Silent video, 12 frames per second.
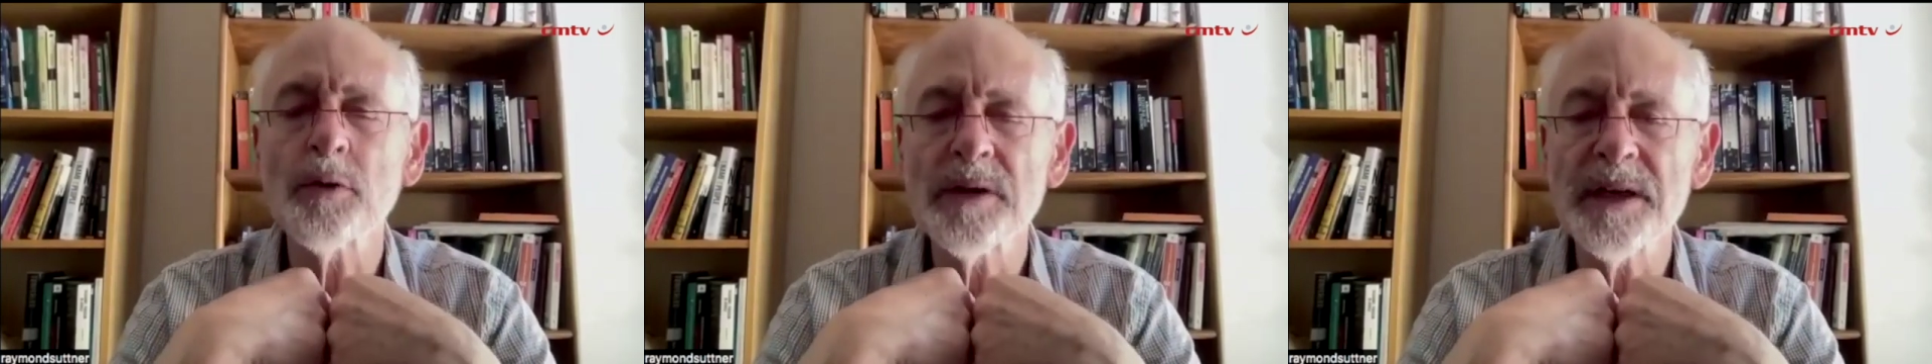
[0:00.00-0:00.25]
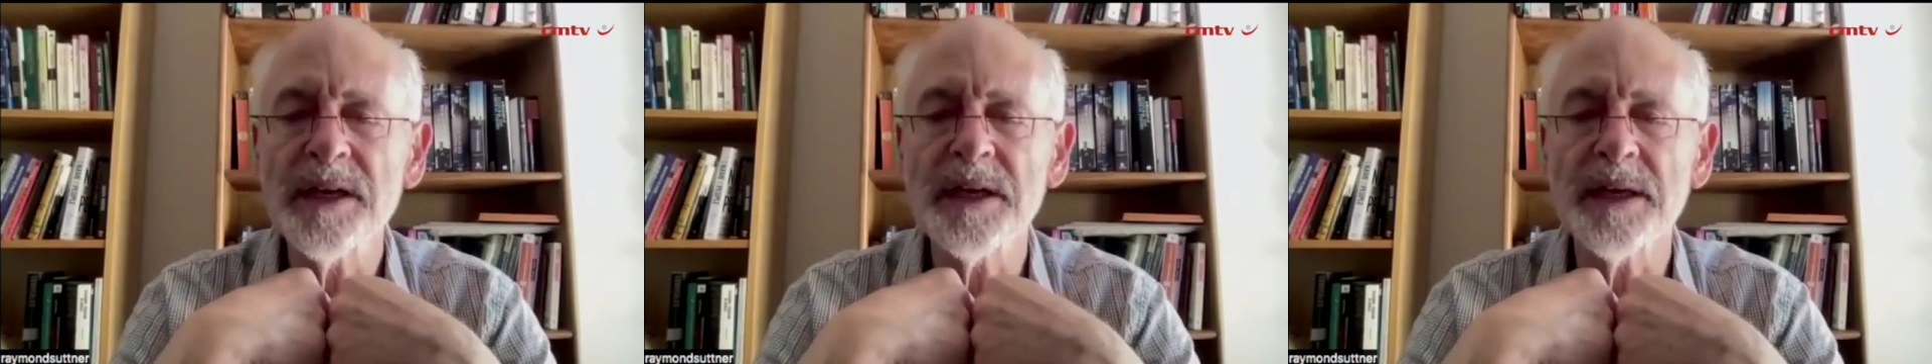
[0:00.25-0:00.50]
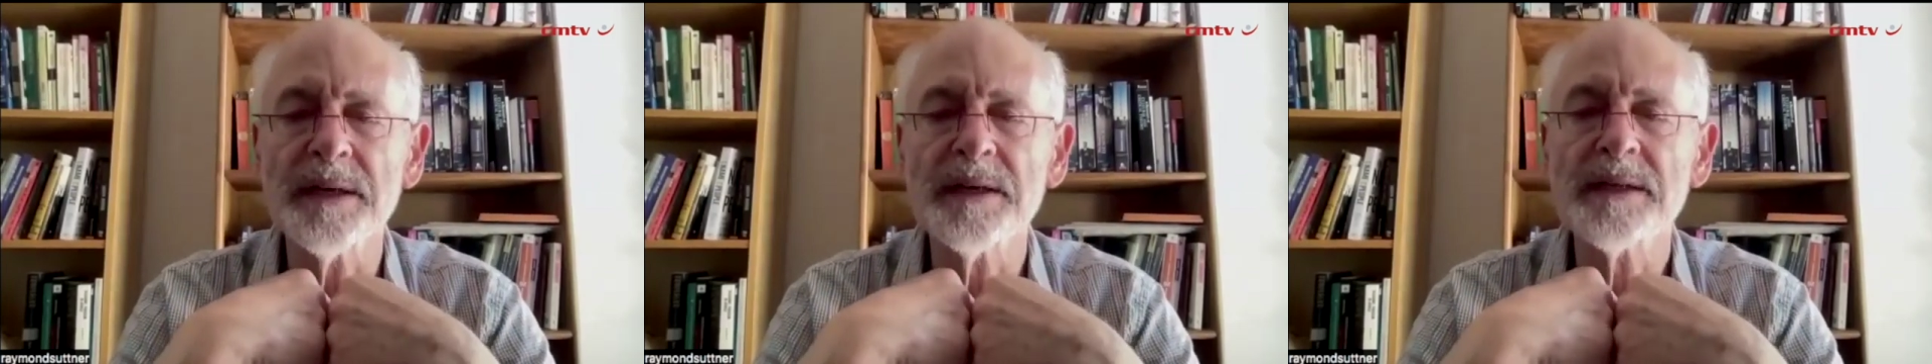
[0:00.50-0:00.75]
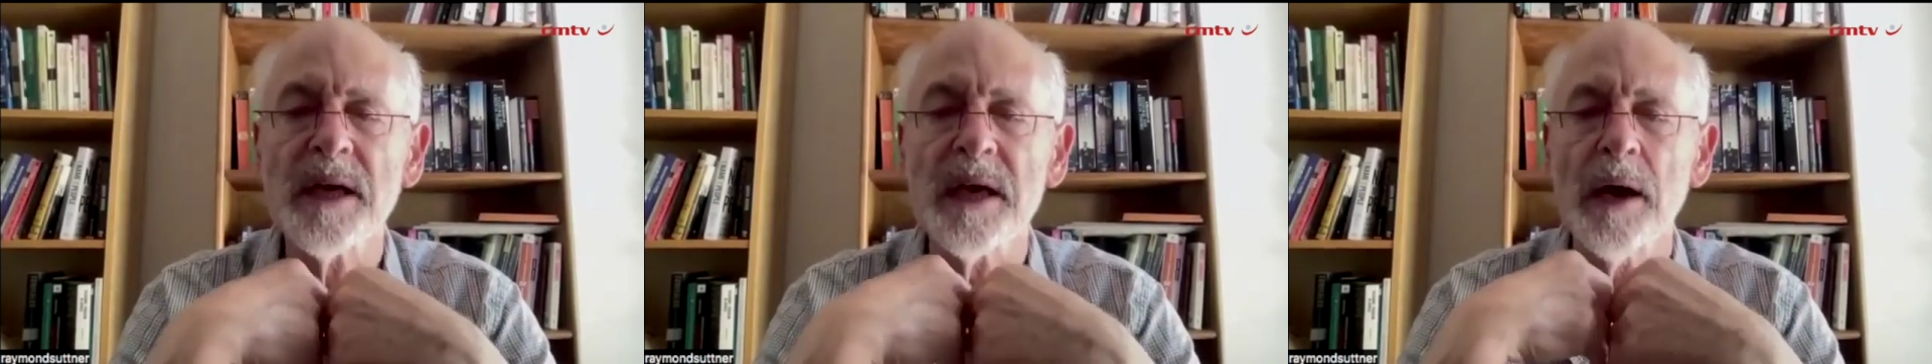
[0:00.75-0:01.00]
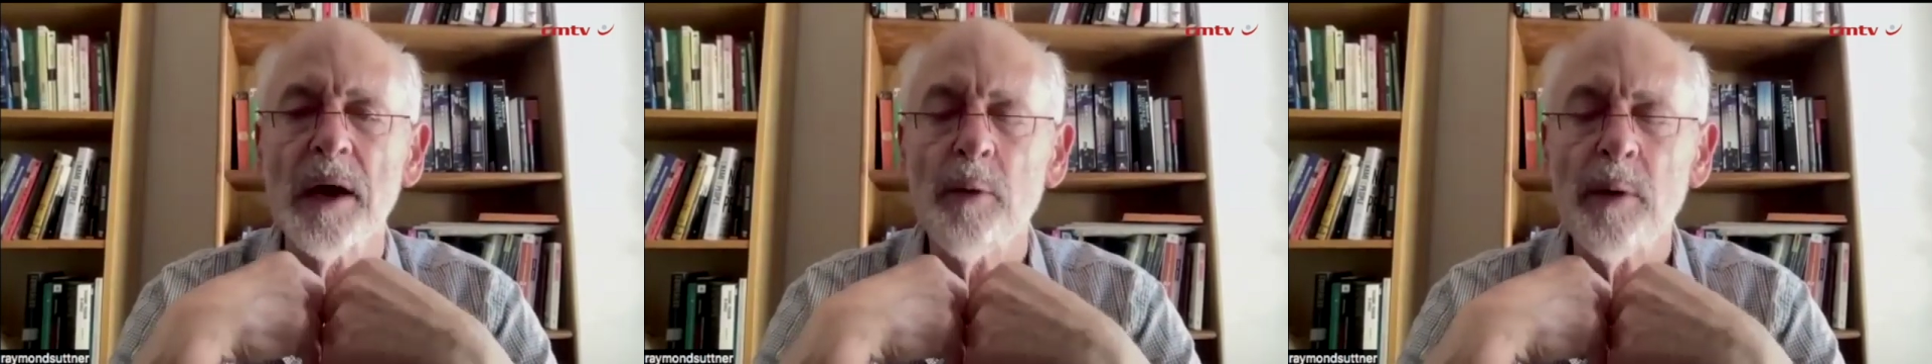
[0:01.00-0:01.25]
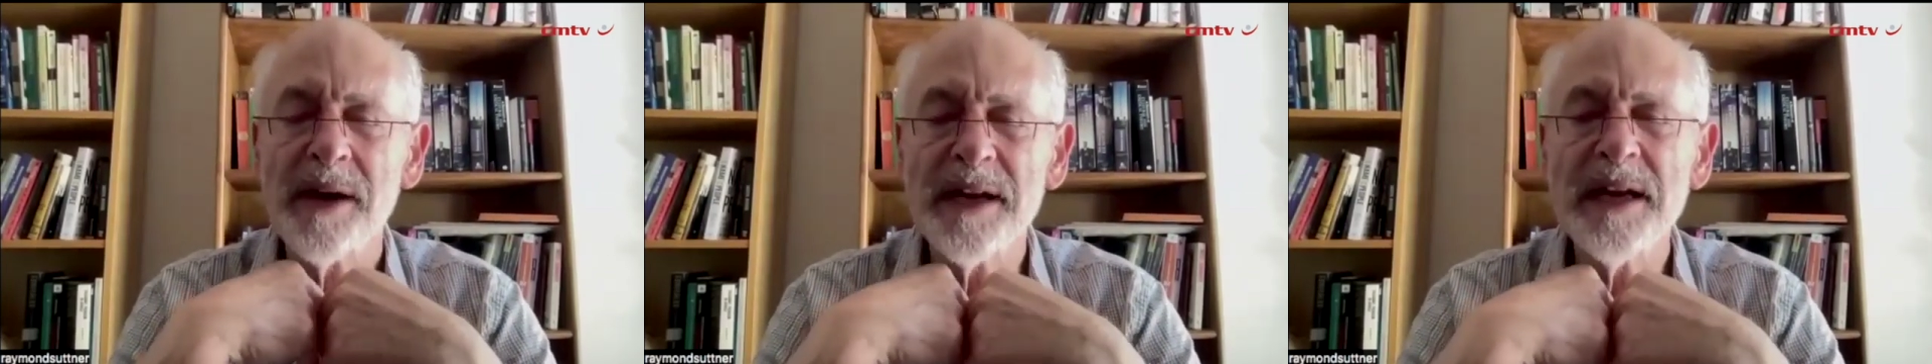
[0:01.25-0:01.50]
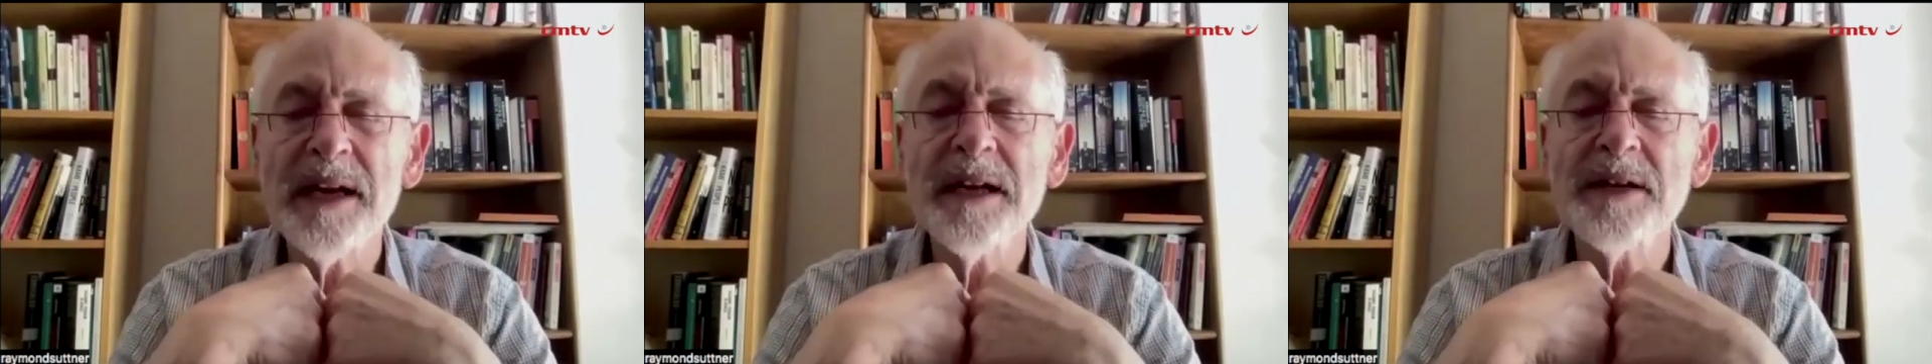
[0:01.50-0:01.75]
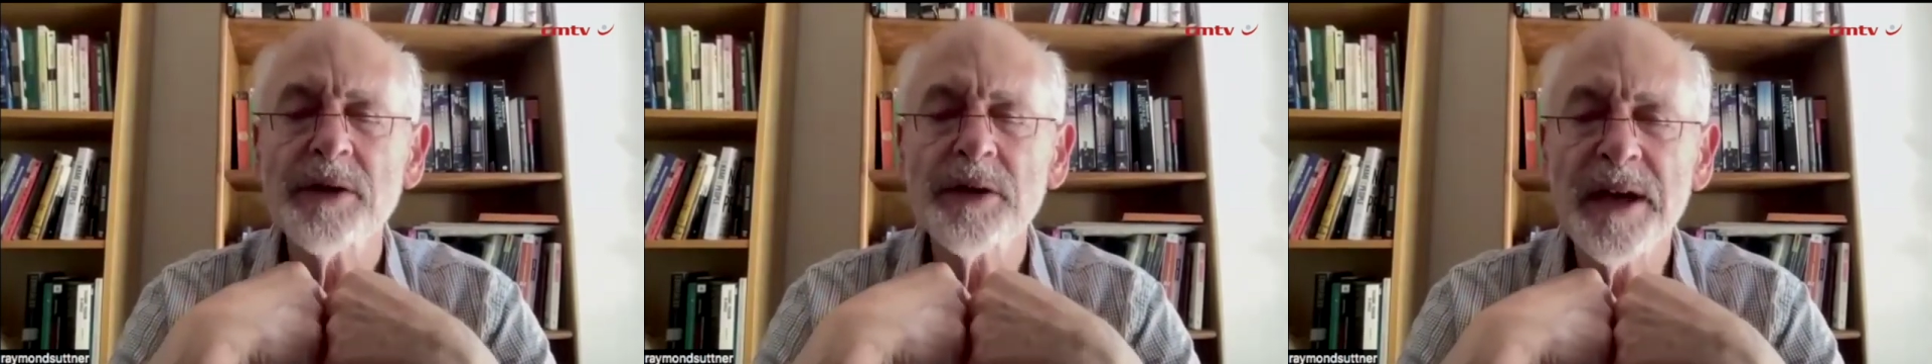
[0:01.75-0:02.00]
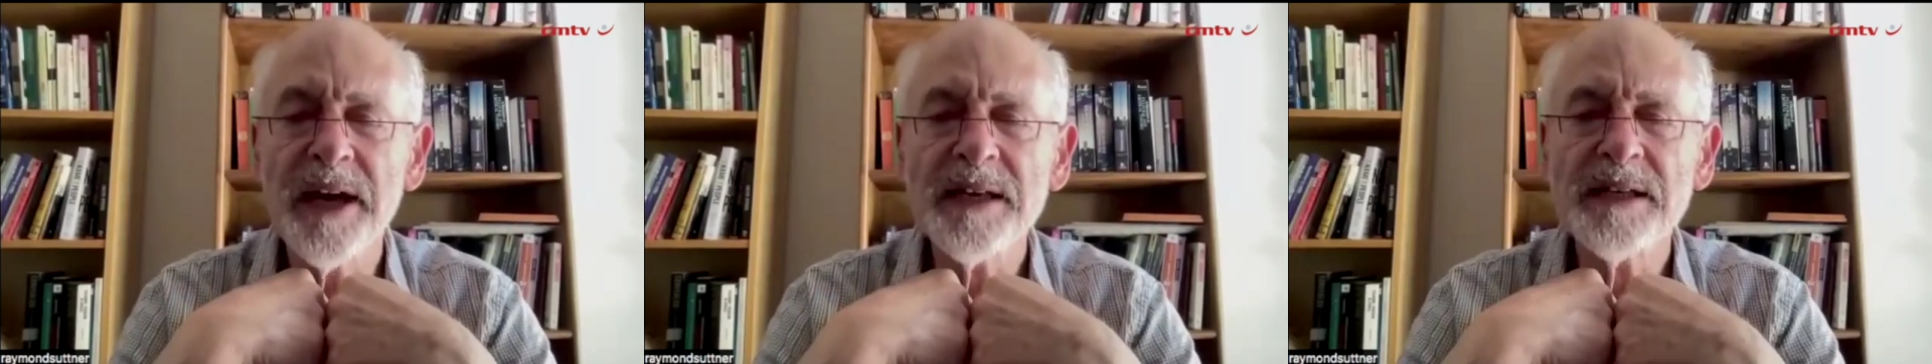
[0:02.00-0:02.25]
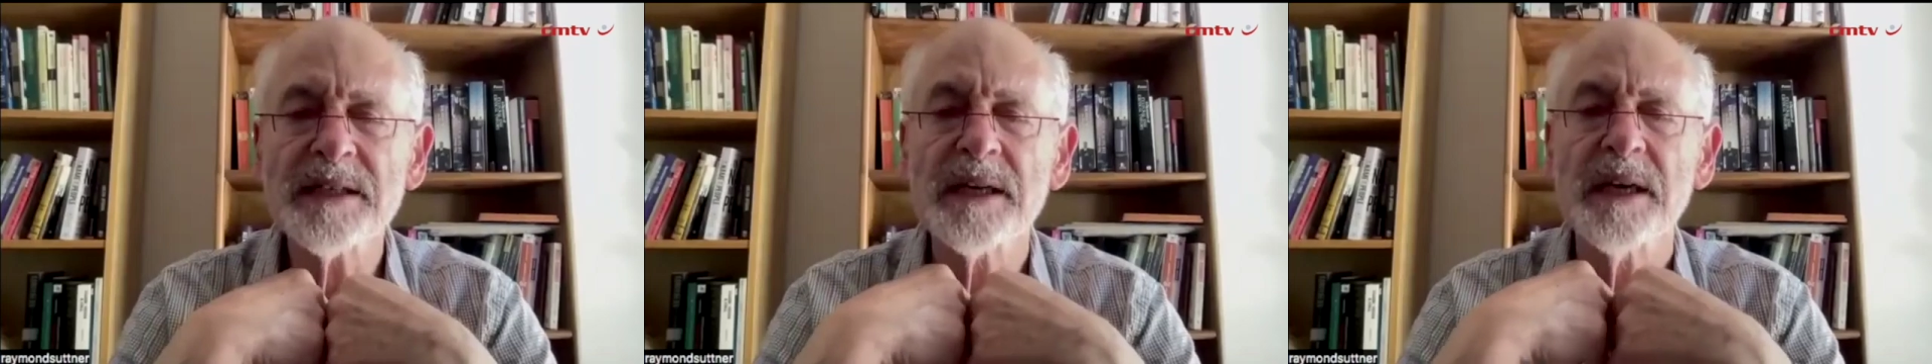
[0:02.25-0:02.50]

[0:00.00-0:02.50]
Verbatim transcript: needs. We need to get,